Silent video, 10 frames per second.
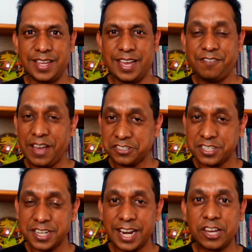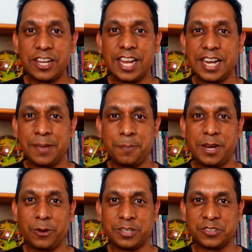In fact, just click on the link
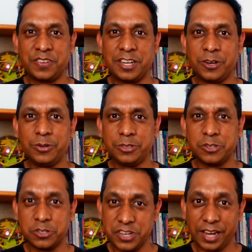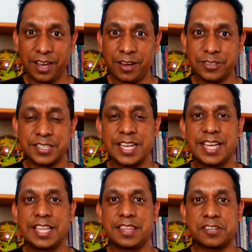below this video to check out
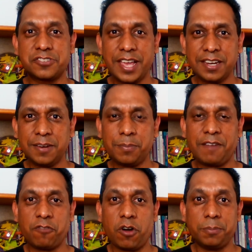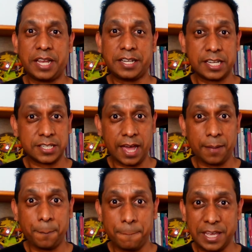the training platform that has
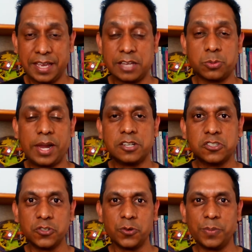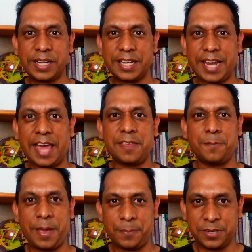helped me as well as 2 million other
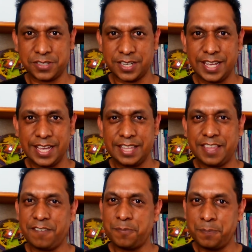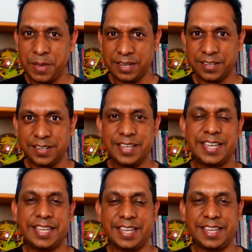members. They've been
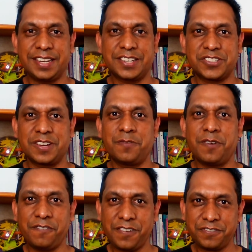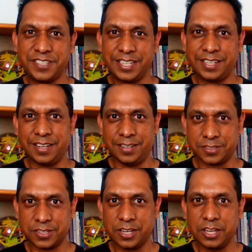in the industry for 15
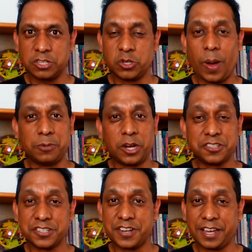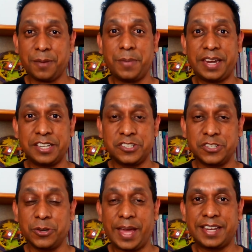years, so I'm not just recommending to
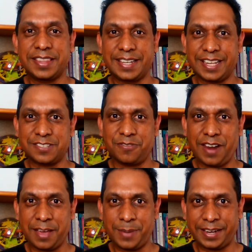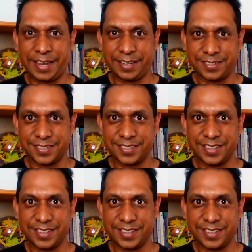you anything that's fly by night.